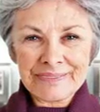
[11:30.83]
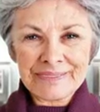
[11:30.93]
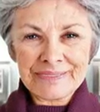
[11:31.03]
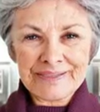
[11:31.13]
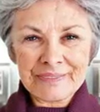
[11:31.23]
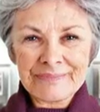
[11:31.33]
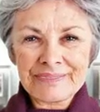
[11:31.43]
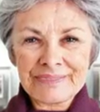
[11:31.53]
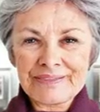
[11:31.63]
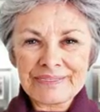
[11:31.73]
and is
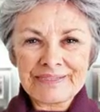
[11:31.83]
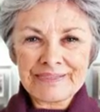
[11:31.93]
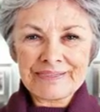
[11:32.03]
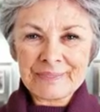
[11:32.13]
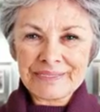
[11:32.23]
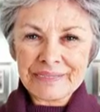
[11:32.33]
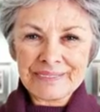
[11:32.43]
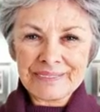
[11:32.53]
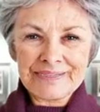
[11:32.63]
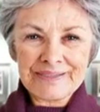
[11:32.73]
about 15 to
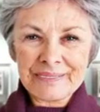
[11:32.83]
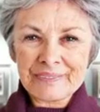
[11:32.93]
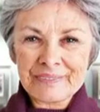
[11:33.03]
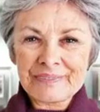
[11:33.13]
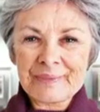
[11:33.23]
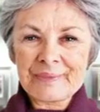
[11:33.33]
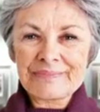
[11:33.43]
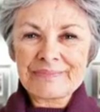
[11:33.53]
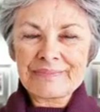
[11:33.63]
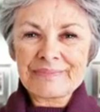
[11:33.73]
17 inches
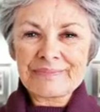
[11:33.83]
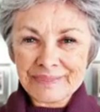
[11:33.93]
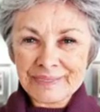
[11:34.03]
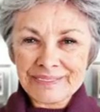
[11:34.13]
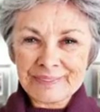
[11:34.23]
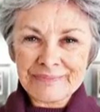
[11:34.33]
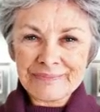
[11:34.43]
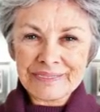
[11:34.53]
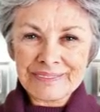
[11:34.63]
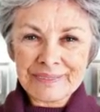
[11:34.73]
long, third
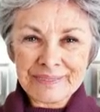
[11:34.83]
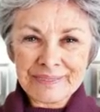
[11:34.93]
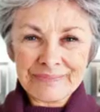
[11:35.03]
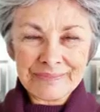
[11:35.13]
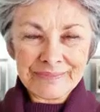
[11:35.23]
trimester.